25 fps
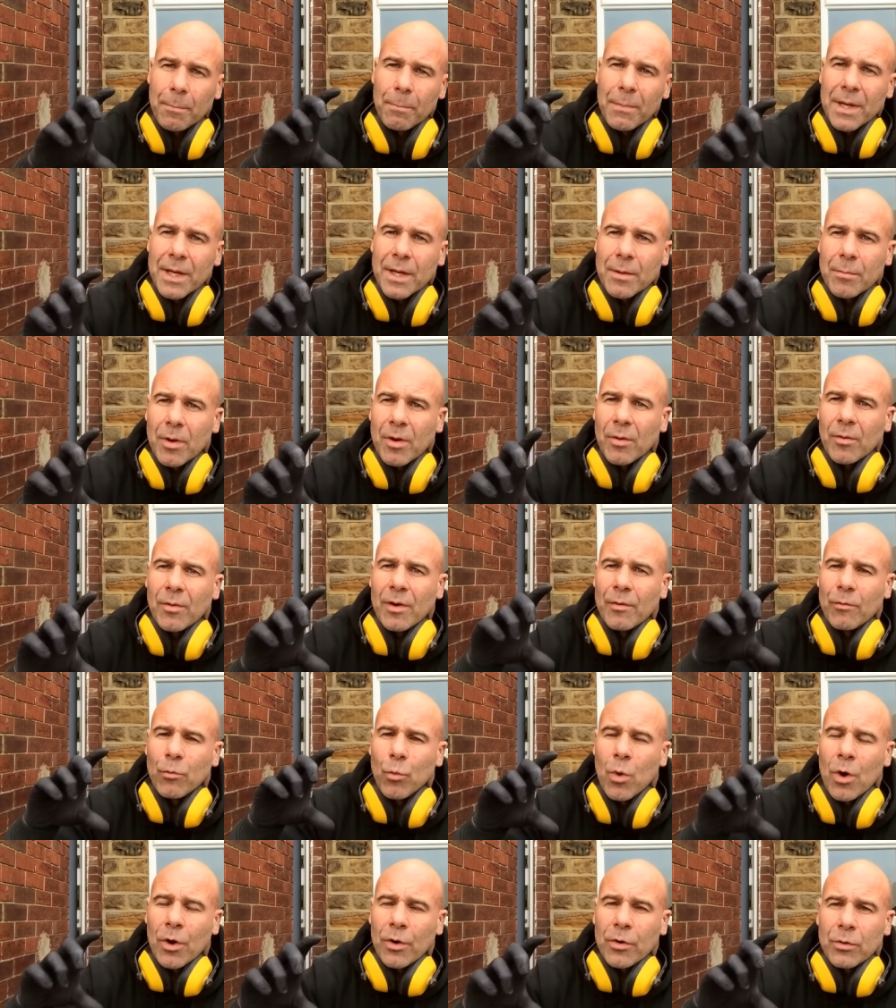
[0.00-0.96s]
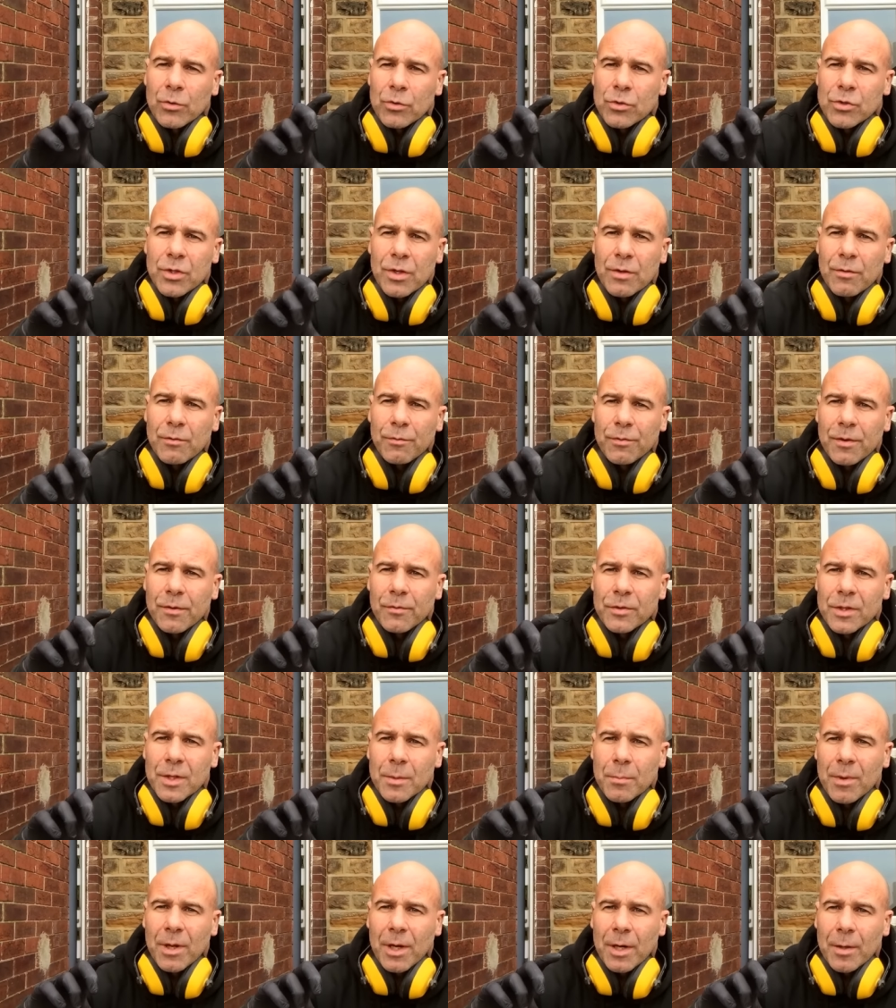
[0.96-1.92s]
minimum of
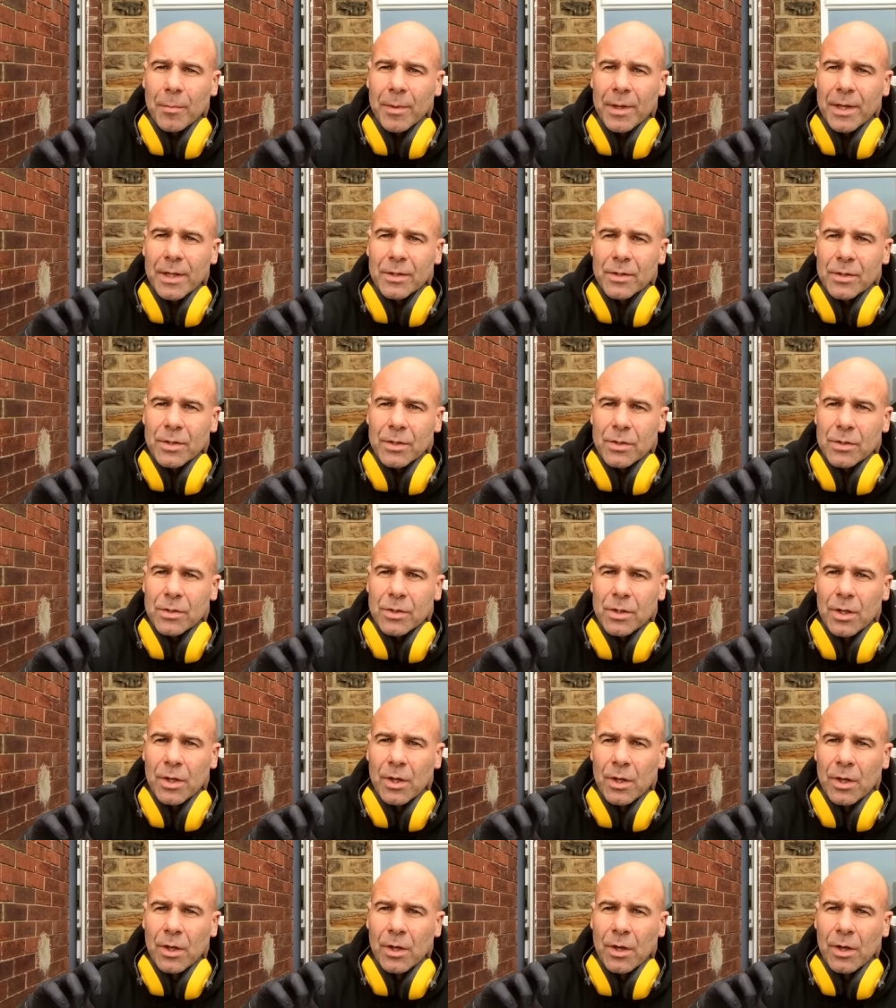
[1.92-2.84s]
150 millimeters